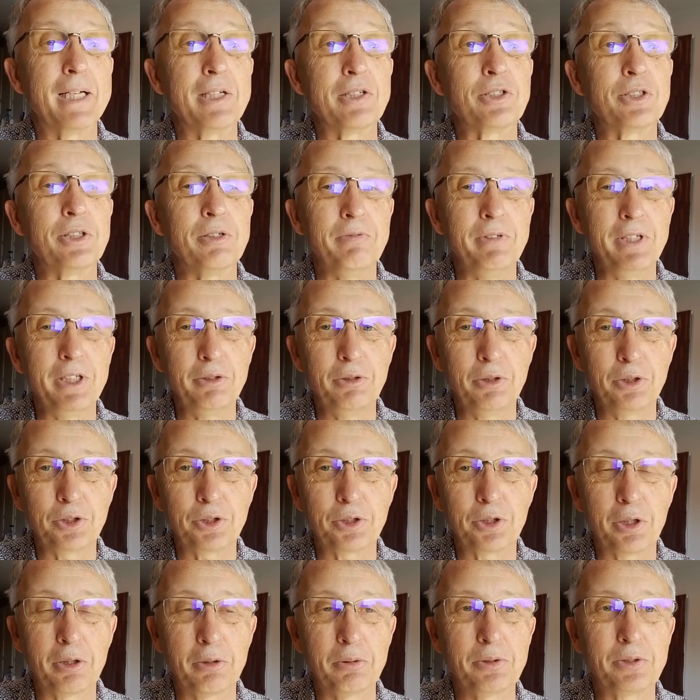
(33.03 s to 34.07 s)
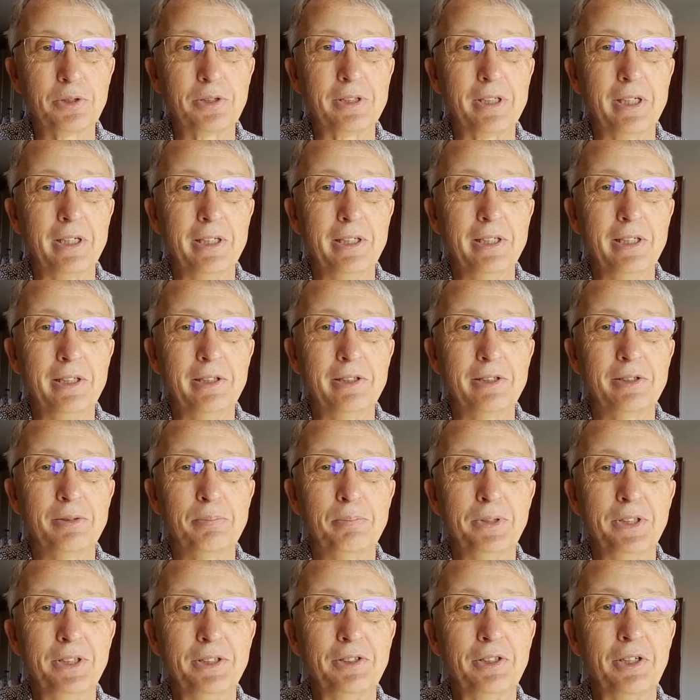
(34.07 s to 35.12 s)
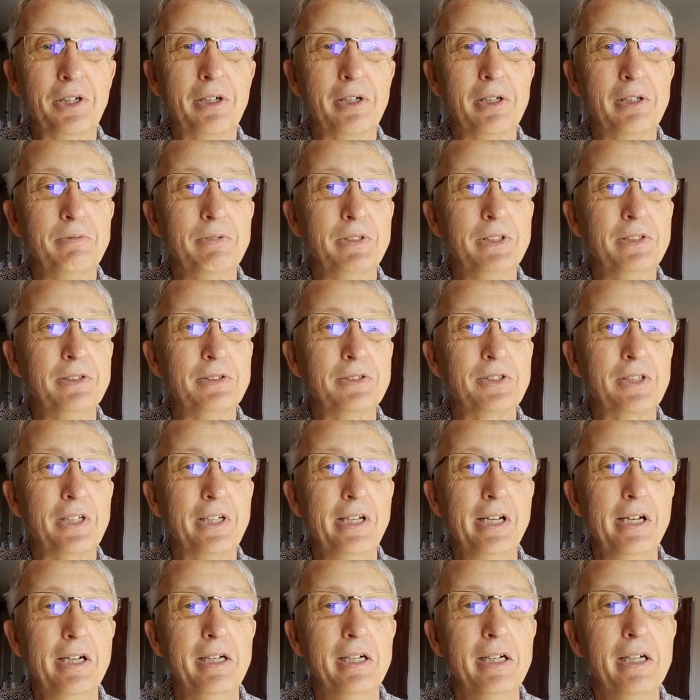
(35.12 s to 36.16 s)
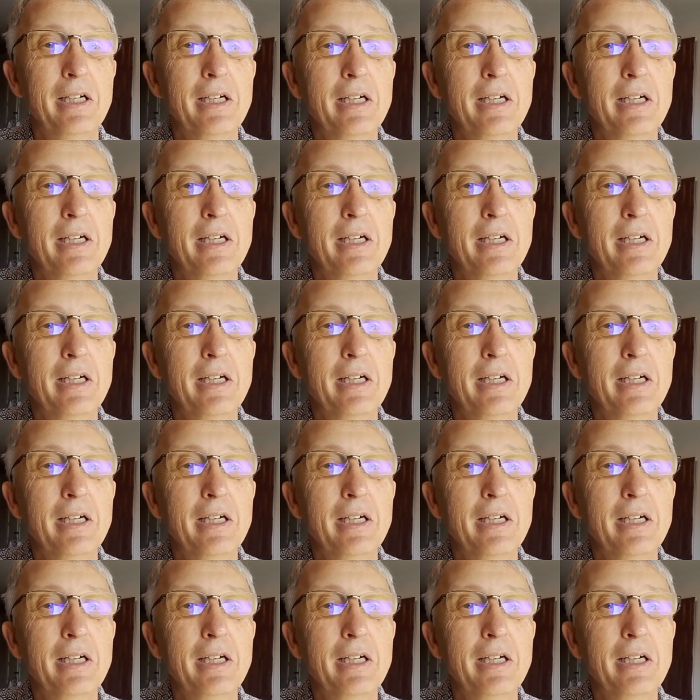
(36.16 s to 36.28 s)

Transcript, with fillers: as the video shows, they hit pretty hard with the tail.